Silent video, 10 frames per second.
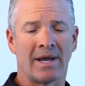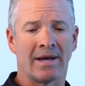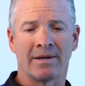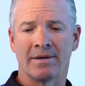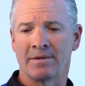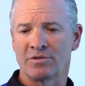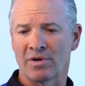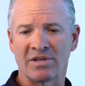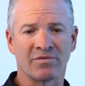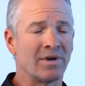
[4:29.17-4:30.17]
how to
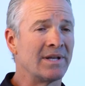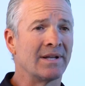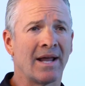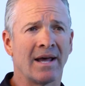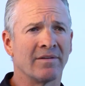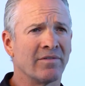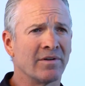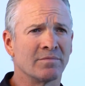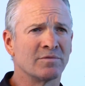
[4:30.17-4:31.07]
transfer in and out of a